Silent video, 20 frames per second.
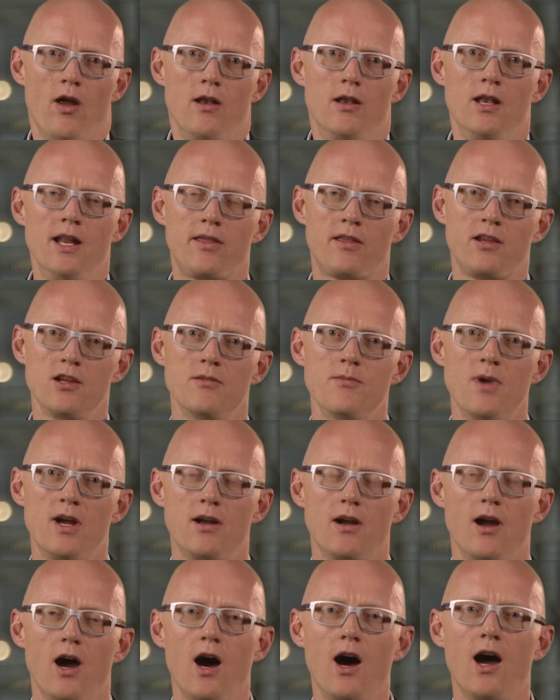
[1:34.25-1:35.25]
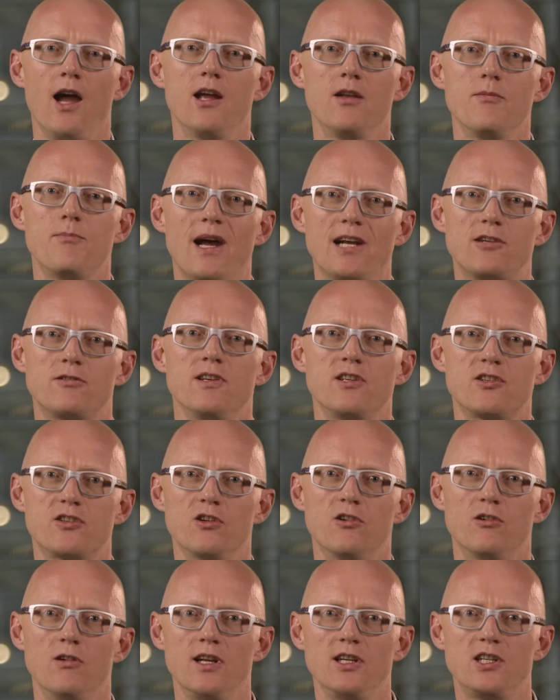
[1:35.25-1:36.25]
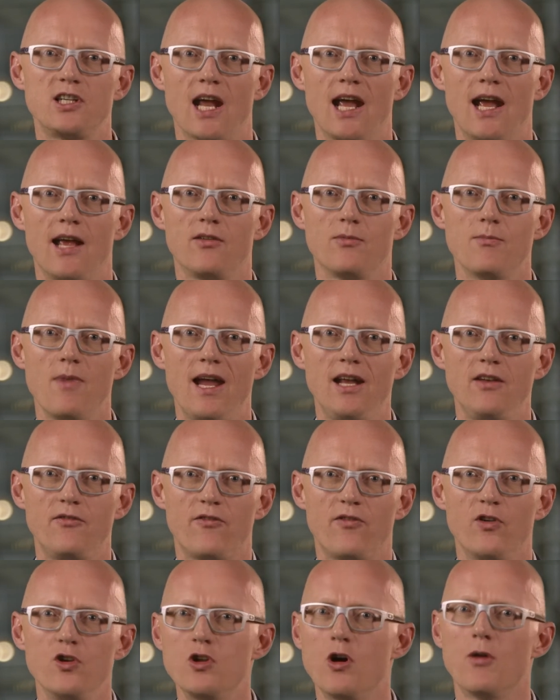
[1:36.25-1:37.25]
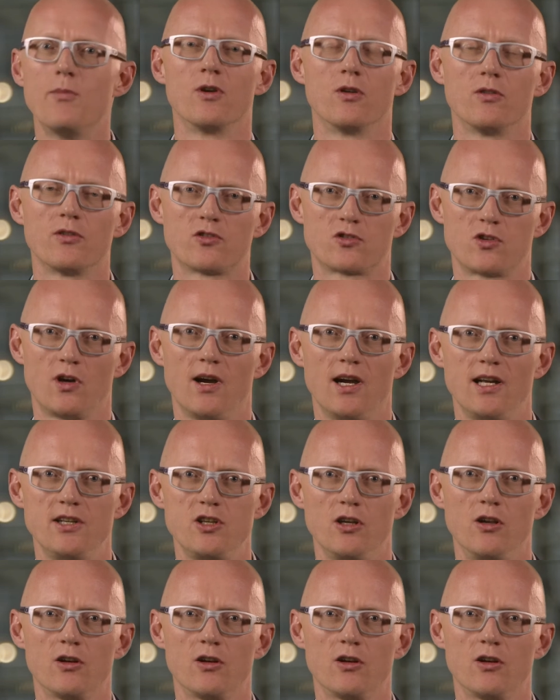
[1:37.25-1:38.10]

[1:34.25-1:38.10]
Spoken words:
Lithium ion battery storage has made phenomenal strides.